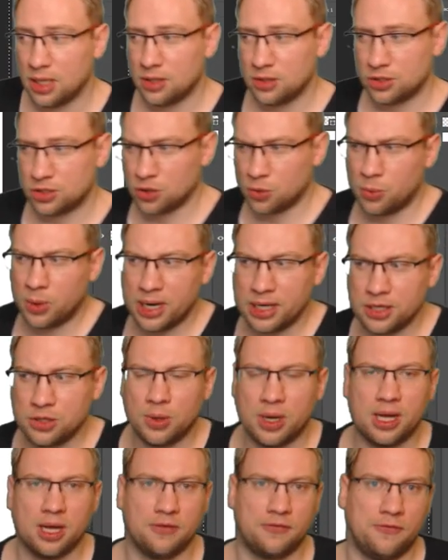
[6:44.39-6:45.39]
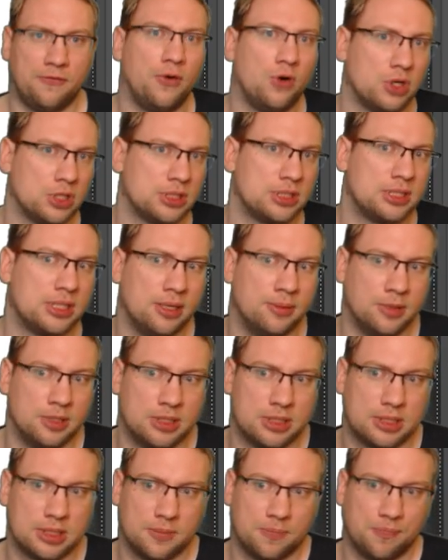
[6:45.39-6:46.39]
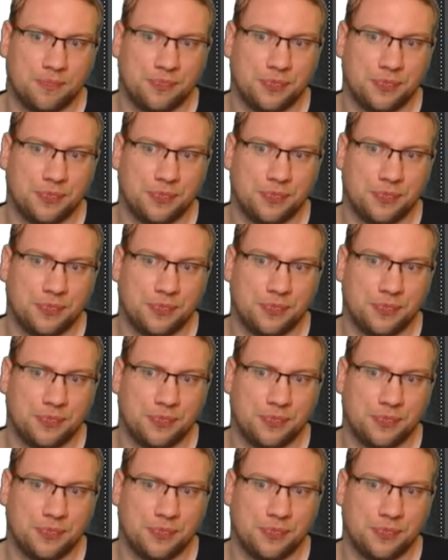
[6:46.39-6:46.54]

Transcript: So why do I have force tables?